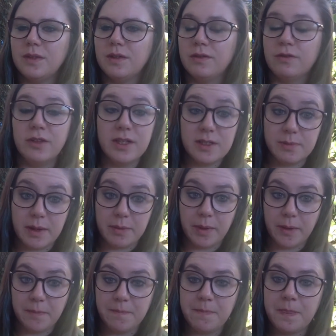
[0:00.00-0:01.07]
for this
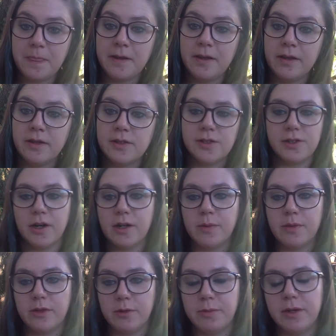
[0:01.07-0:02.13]
paper, starting
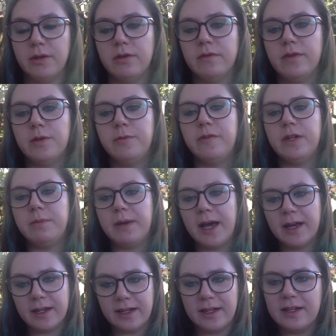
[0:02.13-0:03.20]
with your peer review
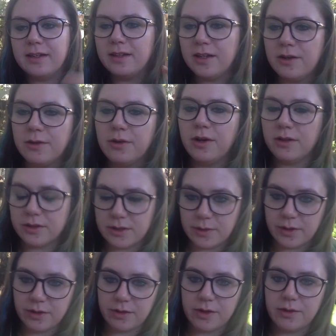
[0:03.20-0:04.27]
feedback and, also
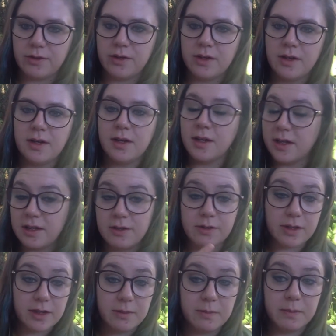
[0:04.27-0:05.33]
on your own, you
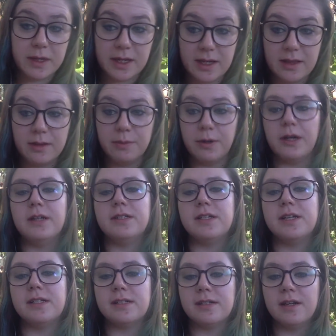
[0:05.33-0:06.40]
can begin the
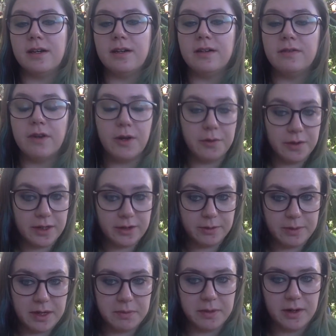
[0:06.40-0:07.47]
process of honing your
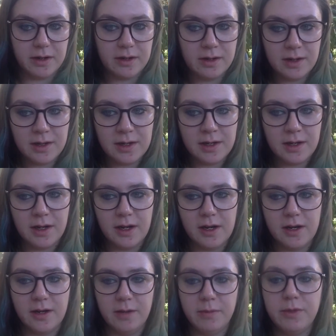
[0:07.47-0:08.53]
paper.
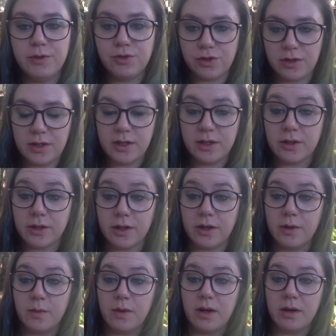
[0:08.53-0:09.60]
Usually you're going
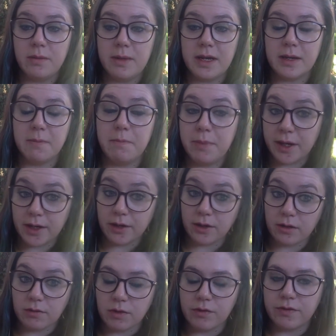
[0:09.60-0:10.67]
to want to make
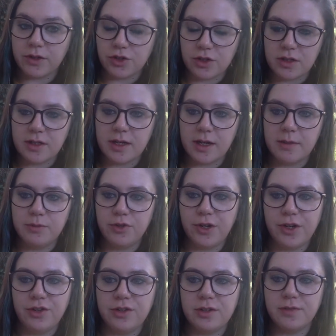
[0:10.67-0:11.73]
bigger revision type
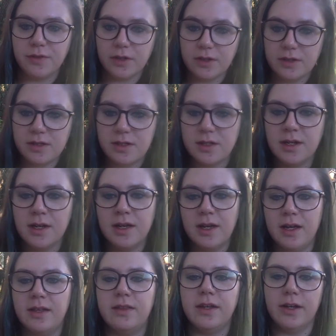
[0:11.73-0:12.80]
changes first,
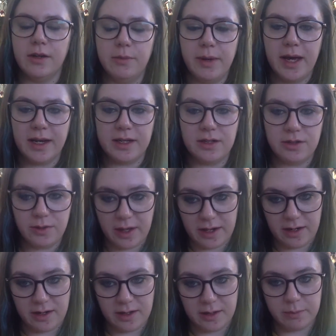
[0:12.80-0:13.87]
and then go back and do
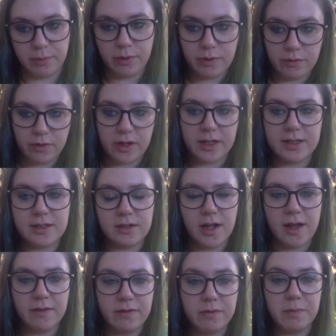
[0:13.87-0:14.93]
editing and proofreading
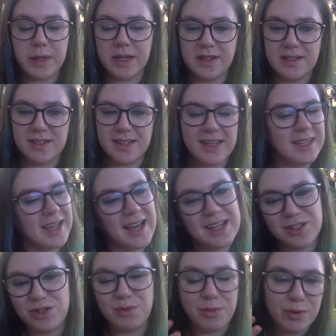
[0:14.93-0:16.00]
stuff, because like
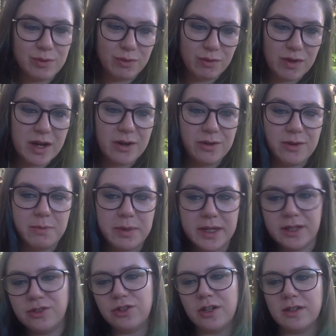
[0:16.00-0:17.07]
as you move around
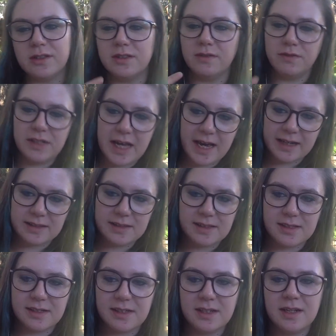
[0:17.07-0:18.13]
big chunks of
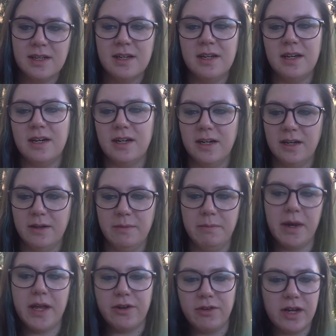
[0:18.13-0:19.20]
text,
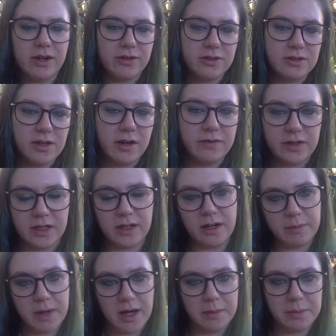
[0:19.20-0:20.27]
minor errors often
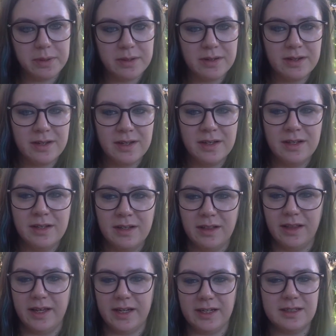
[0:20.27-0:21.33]
come up,
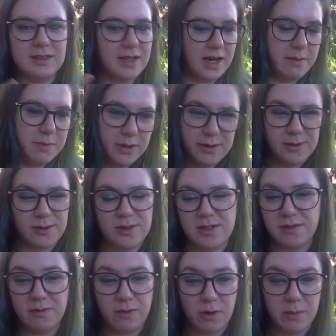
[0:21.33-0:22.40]
like typos
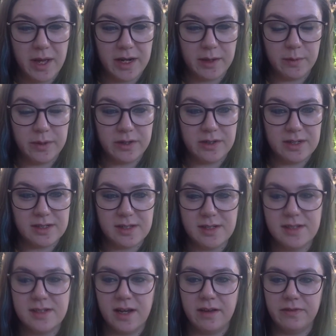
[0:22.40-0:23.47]
and formatting weirdness and
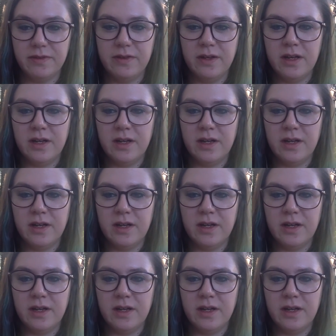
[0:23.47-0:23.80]
stuff.